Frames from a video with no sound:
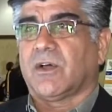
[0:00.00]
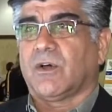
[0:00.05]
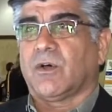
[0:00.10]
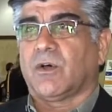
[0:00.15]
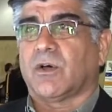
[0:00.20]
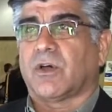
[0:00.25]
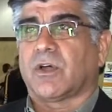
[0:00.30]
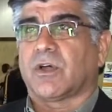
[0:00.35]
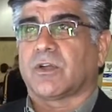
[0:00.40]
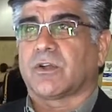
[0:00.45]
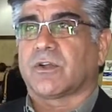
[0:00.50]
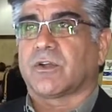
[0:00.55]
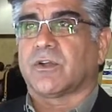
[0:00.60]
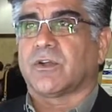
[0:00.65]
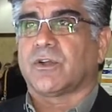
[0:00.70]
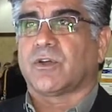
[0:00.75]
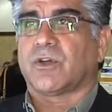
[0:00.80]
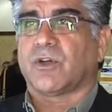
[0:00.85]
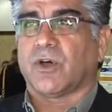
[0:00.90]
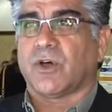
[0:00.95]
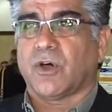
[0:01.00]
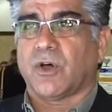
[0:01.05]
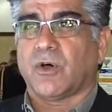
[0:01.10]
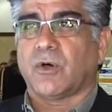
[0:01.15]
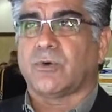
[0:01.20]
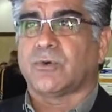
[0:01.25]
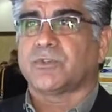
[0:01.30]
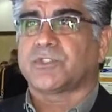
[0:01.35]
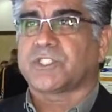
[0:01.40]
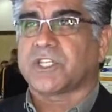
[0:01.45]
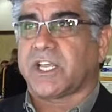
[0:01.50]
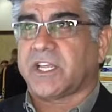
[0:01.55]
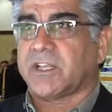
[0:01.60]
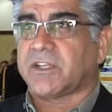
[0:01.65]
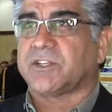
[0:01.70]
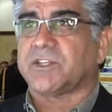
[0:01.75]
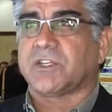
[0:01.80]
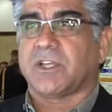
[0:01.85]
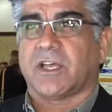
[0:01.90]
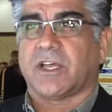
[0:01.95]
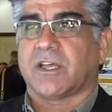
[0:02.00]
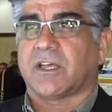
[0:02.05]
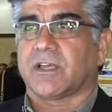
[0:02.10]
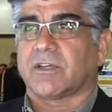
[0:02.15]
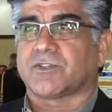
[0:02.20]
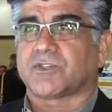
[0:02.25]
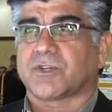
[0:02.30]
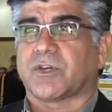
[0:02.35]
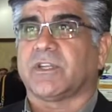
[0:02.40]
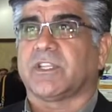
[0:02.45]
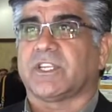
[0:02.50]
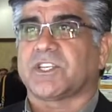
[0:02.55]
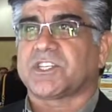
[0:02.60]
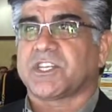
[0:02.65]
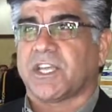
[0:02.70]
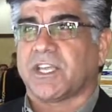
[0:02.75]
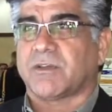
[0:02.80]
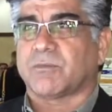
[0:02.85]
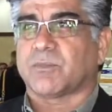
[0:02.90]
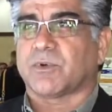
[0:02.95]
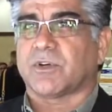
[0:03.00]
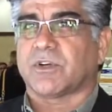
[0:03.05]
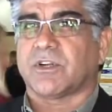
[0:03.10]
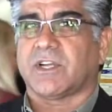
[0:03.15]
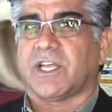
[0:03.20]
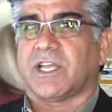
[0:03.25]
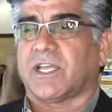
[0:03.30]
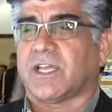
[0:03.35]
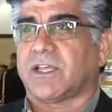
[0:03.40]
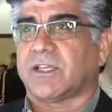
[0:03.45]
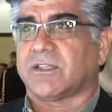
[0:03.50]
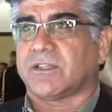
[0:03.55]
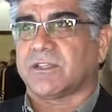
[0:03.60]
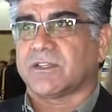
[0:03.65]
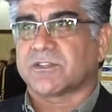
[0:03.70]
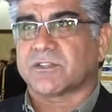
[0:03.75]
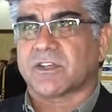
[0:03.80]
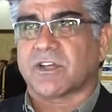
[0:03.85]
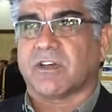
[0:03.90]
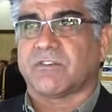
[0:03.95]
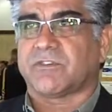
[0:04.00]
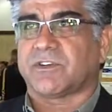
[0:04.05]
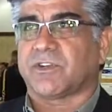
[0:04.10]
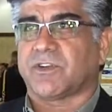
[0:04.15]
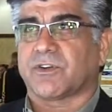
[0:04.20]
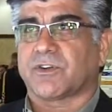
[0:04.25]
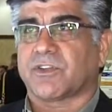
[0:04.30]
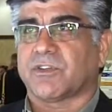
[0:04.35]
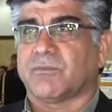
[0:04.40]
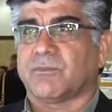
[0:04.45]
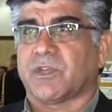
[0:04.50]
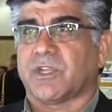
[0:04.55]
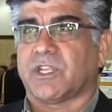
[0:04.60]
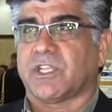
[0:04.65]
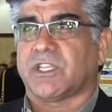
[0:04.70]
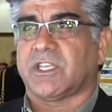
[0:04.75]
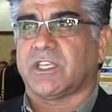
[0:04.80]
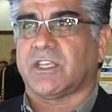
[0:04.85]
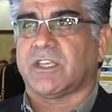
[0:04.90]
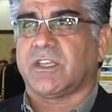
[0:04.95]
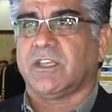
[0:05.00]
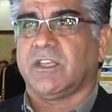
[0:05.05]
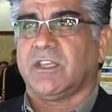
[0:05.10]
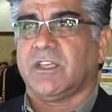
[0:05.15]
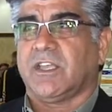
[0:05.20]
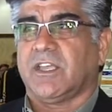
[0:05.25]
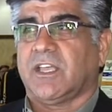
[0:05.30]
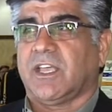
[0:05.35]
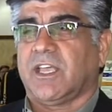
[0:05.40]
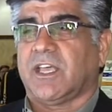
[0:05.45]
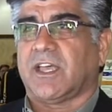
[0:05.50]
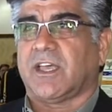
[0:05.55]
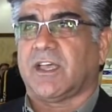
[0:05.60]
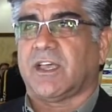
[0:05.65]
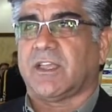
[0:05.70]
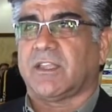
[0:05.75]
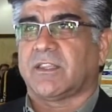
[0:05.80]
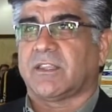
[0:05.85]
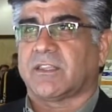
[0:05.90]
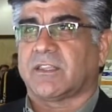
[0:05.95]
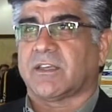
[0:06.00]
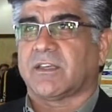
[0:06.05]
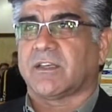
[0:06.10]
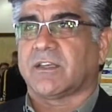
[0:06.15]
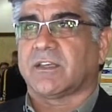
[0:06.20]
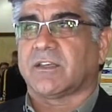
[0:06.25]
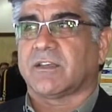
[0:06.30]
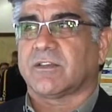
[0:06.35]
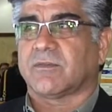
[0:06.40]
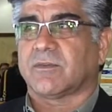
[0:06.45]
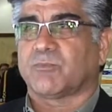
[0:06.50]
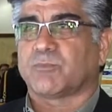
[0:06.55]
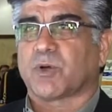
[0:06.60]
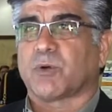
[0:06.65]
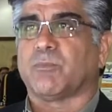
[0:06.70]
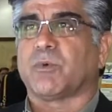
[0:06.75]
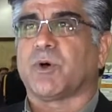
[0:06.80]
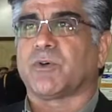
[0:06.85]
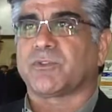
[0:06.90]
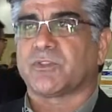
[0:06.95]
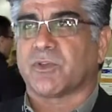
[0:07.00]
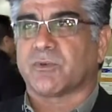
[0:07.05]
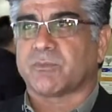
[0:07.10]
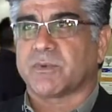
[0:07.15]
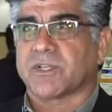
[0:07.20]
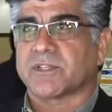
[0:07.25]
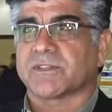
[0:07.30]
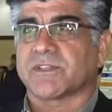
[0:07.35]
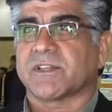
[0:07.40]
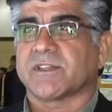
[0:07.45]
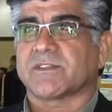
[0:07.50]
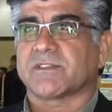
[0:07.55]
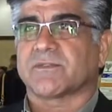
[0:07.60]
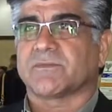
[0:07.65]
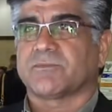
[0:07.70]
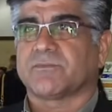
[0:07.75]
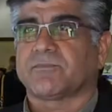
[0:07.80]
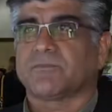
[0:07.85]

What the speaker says: or go join the Chamber and discover your community and promote your business.